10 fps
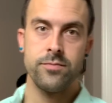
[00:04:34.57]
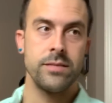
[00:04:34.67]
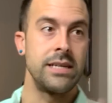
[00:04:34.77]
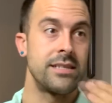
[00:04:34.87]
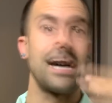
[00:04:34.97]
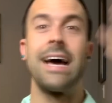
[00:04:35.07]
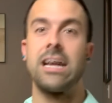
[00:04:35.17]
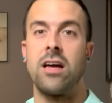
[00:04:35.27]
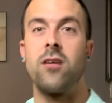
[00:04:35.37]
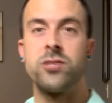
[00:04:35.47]
is I
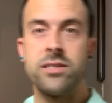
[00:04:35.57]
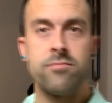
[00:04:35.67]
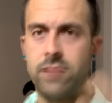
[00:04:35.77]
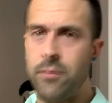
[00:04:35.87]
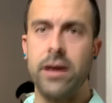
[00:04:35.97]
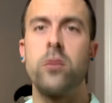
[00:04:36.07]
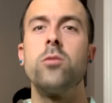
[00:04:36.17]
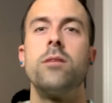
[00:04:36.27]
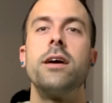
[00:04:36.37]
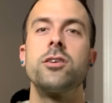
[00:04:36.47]
acknowledge it. I'm like,
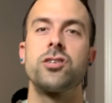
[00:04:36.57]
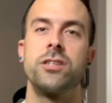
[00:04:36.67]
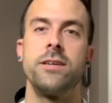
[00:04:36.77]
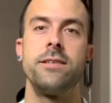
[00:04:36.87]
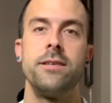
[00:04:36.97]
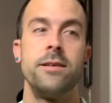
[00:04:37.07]
cool, understood.